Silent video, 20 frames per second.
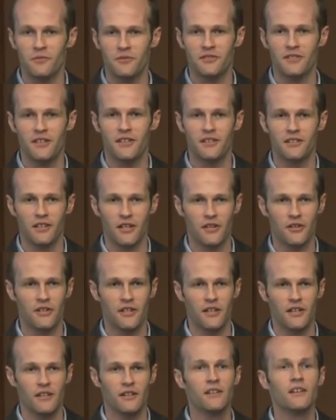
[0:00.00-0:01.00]

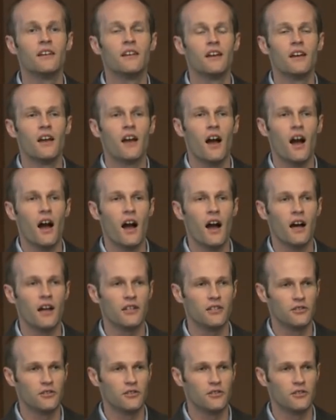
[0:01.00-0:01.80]
Singularity uh,